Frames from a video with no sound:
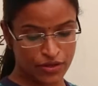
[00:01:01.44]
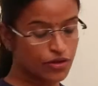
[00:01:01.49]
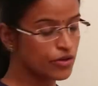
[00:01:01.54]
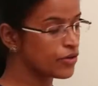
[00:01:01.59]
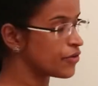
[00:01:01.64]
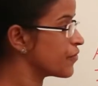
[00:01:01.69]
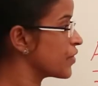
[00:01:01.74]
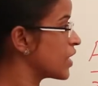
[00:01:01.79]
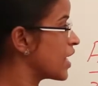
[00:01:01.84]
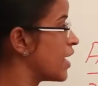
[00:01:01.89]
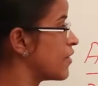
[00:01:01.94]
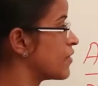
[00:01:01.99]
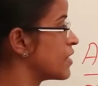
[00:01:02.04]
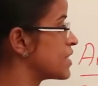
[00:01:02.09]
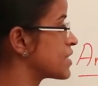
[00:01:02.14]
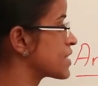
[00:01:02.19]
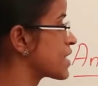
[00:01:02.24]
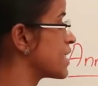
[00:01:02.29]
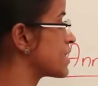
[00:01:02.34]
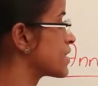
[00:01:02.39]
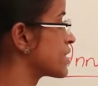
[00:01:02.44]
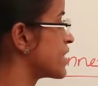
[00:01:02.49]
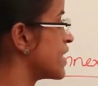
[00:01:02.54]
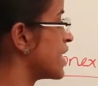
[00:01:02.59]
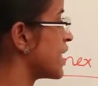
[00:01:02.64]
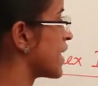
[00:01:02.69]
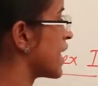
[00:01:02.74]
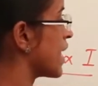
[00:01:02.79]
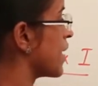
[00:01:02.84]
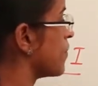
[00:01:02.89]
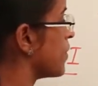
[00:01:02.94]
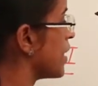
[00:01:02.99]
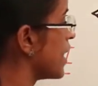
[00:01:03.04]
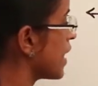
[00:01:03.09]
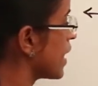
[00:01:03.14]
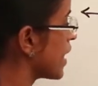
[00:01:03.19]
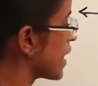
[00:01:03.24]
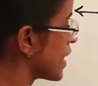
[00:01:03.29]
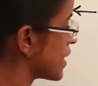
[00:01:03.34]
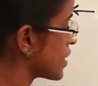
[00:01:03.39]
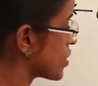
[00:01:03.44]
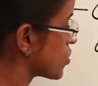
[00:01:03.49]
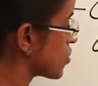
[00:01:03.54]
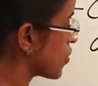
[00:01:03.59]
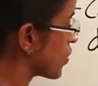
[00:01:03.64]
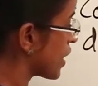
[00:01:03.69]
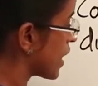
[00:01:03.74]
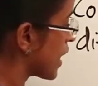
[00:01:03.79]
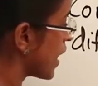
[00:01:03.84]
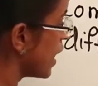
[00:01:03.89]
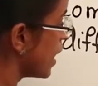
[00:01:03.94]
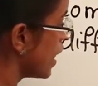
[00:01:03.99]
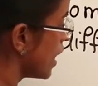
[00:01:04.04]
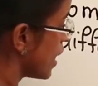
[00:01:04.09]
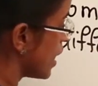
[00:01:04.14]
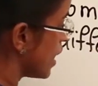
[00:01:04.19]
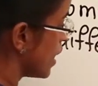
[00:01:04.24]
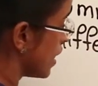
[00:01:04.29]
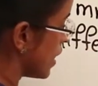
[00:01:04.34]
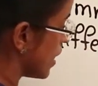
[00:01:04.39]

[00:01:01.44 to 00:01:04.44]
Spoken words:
know we have discussed the term like historical